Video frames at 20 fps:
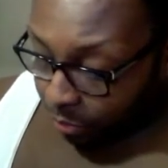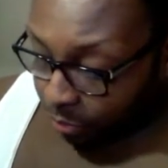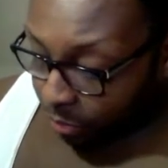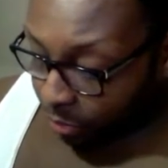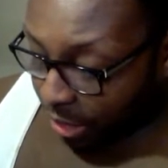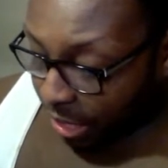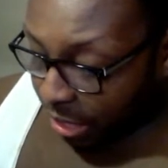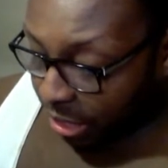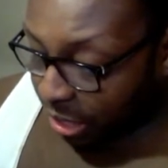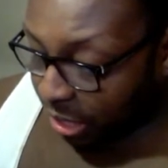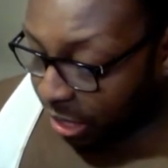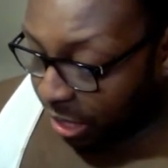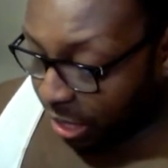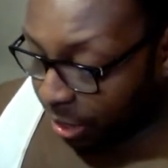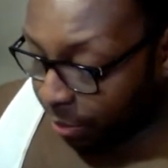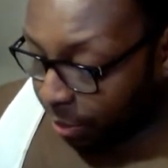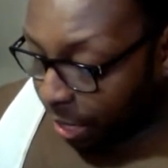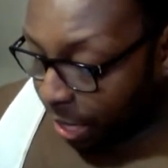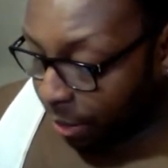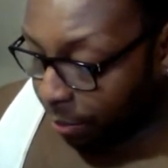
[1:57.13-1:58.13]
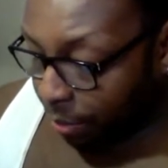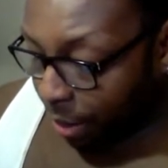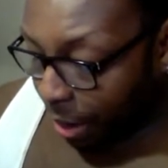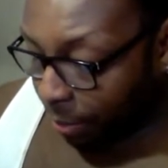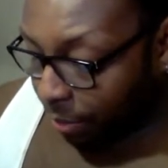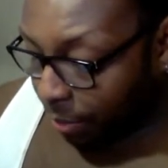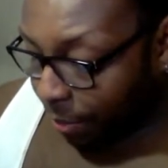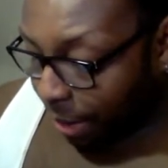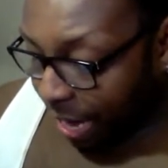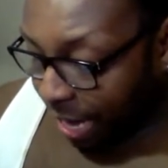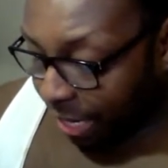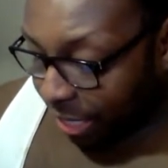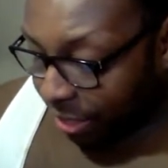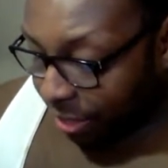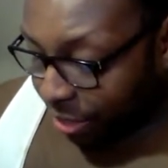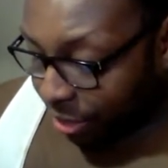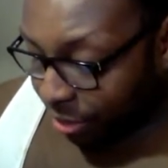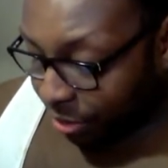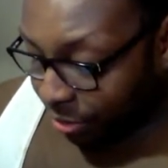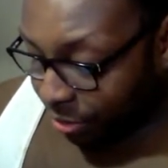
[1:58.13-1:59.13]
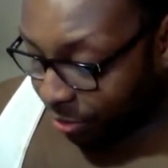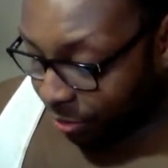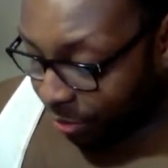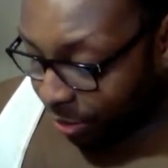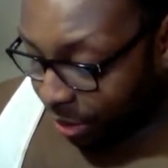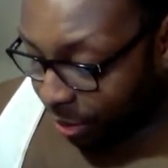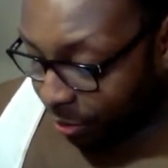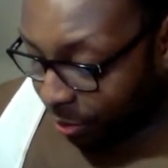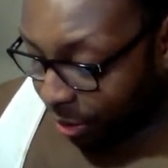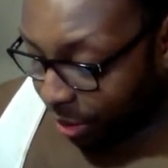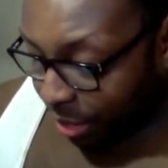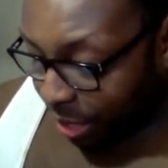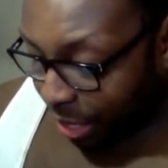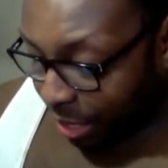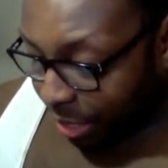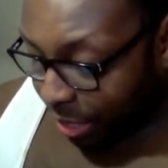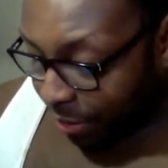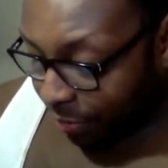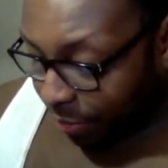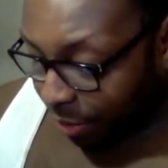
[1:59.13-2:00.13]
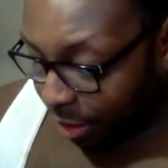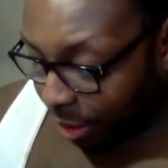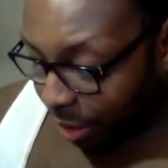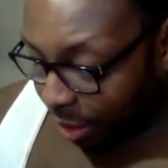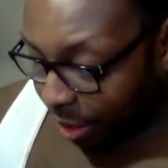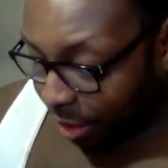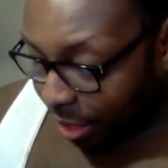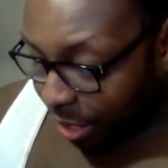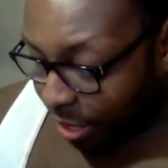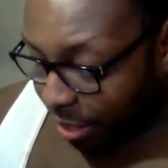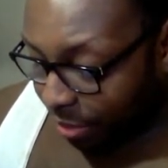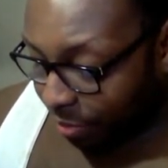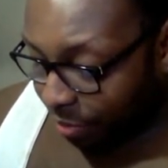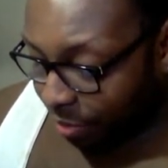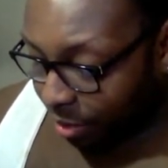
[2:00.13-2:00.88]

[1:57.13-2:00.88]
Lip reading: And she seems unproblematic too, so, which I definitely love.